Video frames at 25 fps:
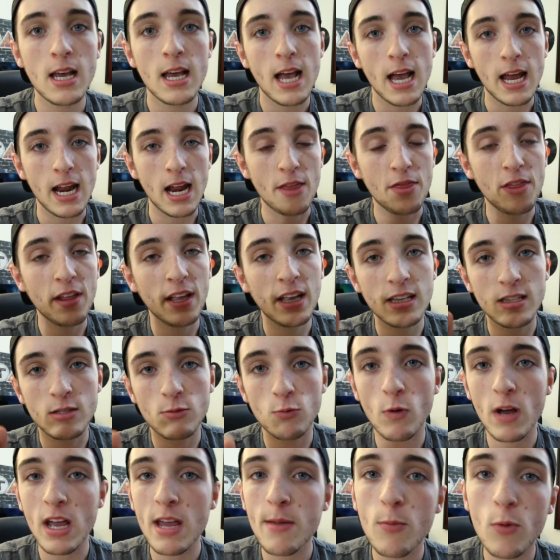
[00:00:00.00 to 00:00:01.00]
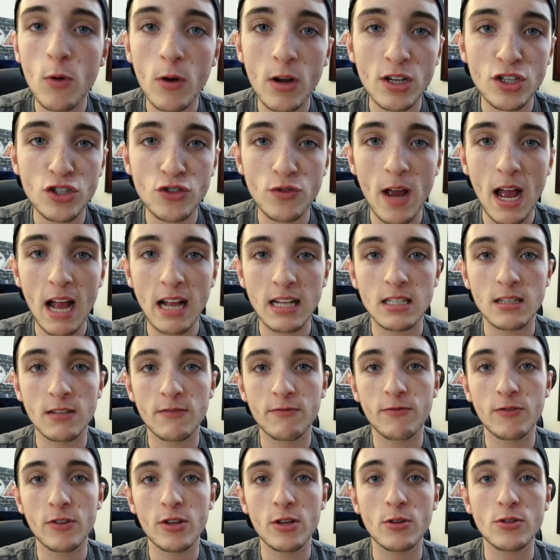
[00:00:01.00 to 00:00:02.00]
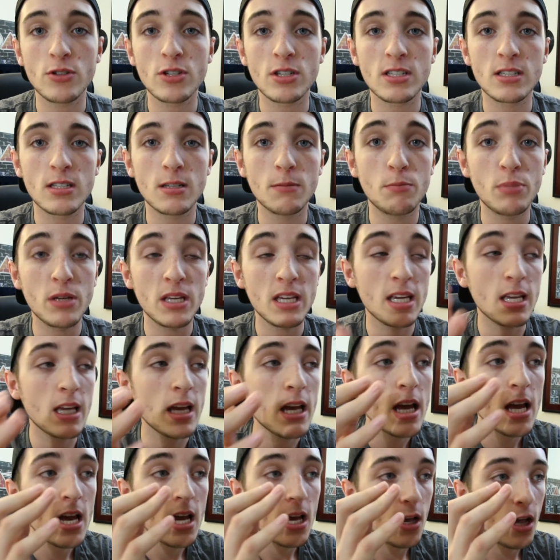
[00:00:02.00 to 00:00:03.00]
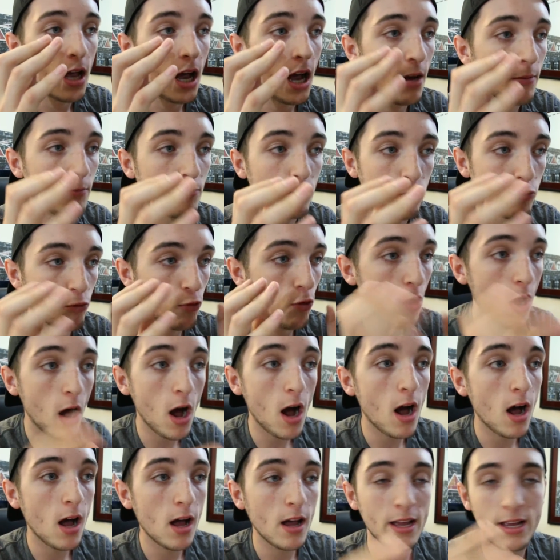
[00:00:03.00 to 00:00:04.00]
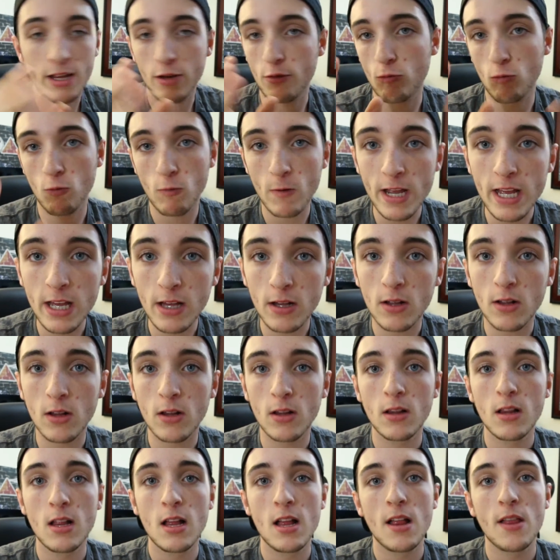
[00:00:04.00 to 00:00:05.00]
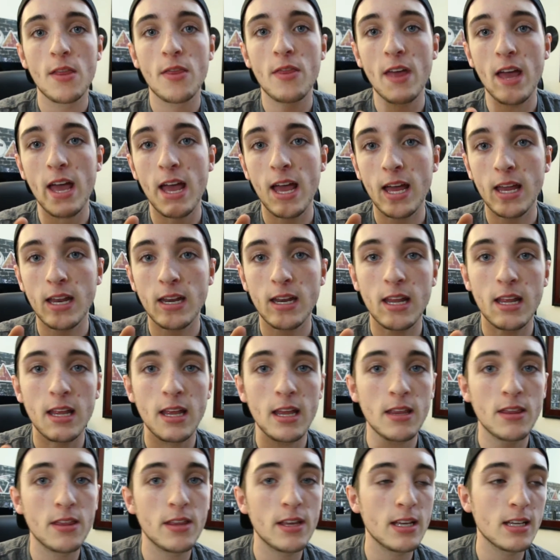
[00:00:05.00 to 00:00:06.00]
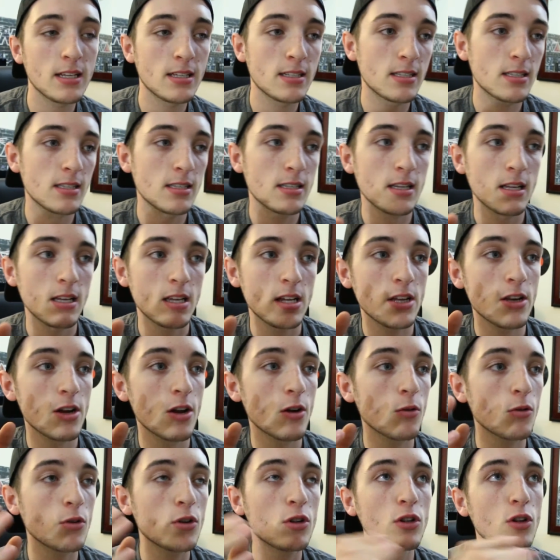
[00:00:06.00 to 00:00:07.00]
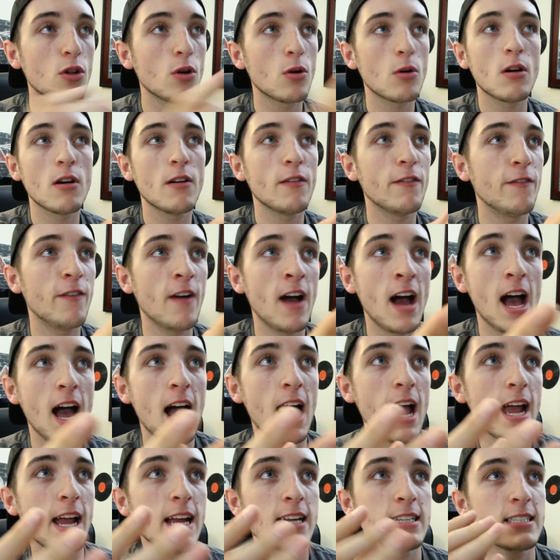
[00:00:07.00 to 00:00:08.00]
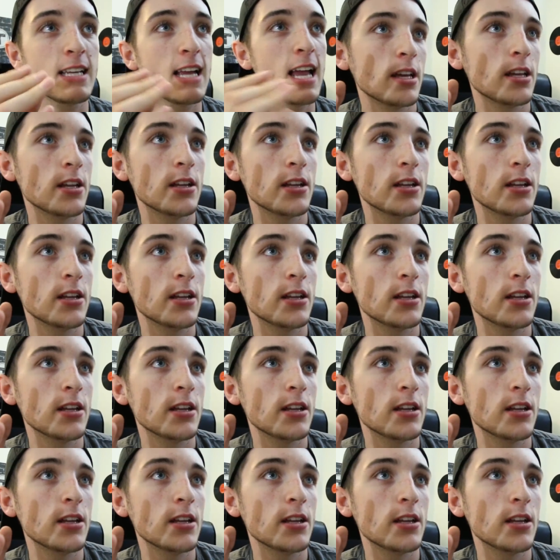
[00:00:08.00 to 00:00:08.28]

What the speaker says: And I think it's way more attractive for you just to be raw and real than this, glorified,